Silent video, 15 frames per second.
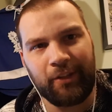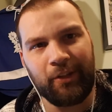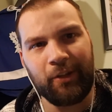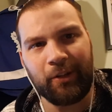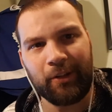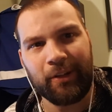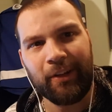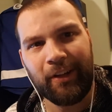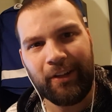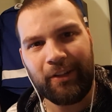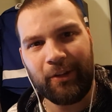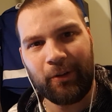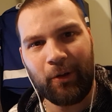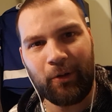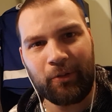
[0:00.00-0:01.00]
your
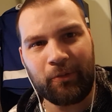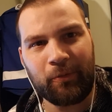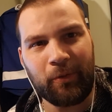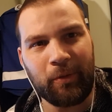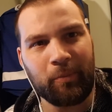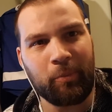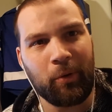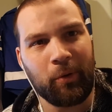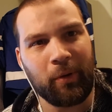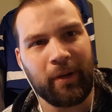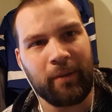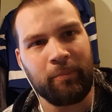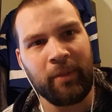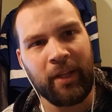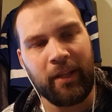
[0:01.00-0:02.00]
host for the
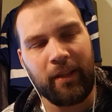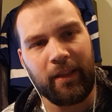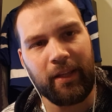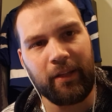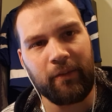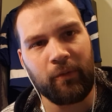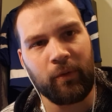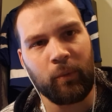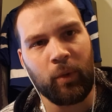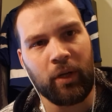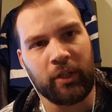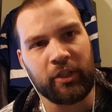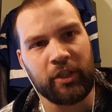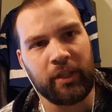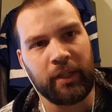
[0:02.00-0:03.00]
program. Thank you for
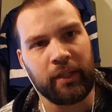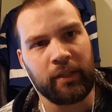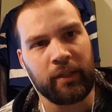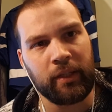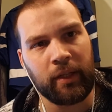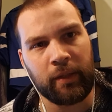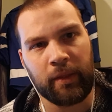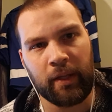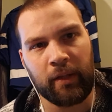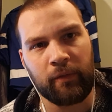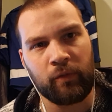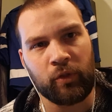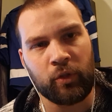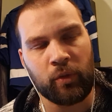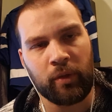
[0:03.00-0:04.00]
watching, and thank you
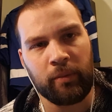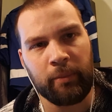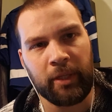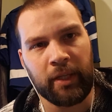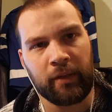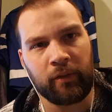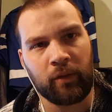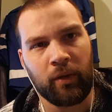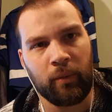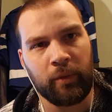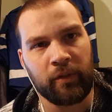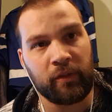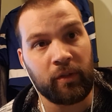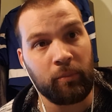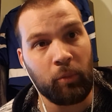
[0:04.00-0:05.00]
for joining me as
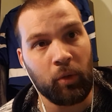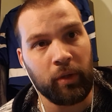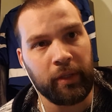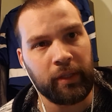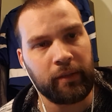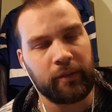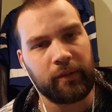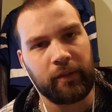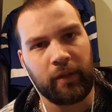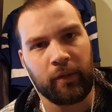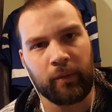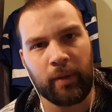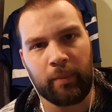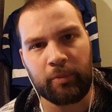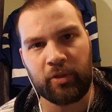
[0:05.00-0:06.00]
always. Good morning. It's
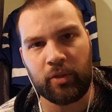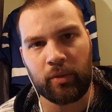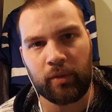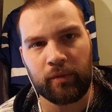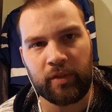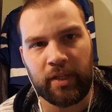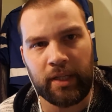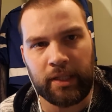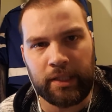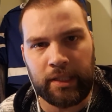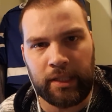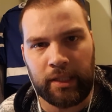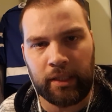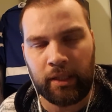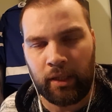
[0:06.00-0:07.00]
another episode of
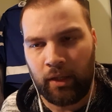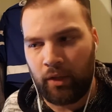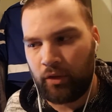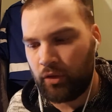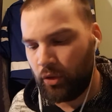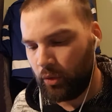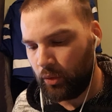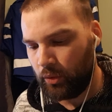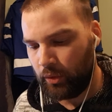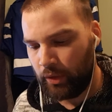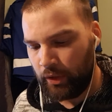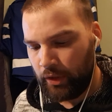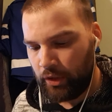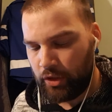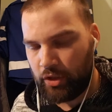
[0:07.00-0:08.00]
TST, Total
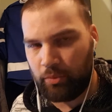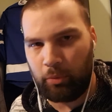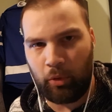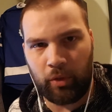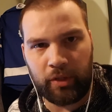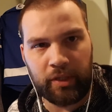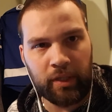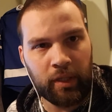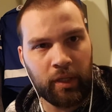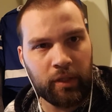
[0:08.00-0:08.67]
Sports